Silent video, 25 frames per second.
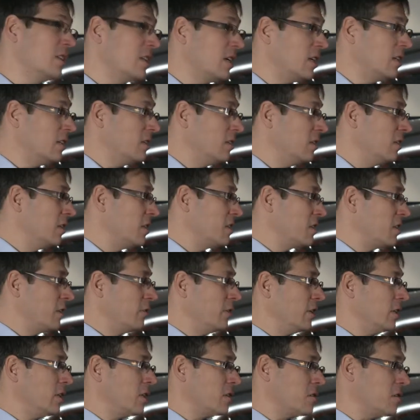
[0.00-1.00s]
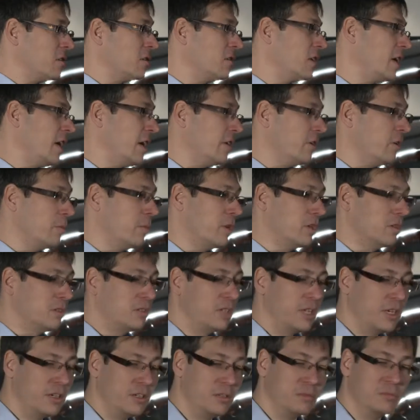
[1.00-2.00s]
then Estonia does not care about
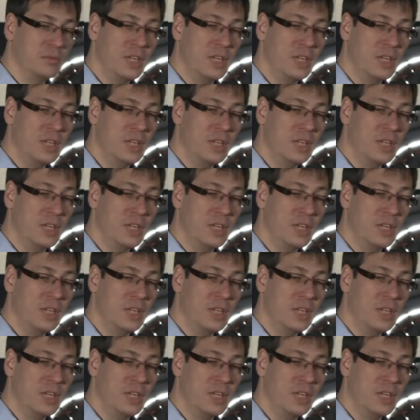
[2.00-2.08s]
their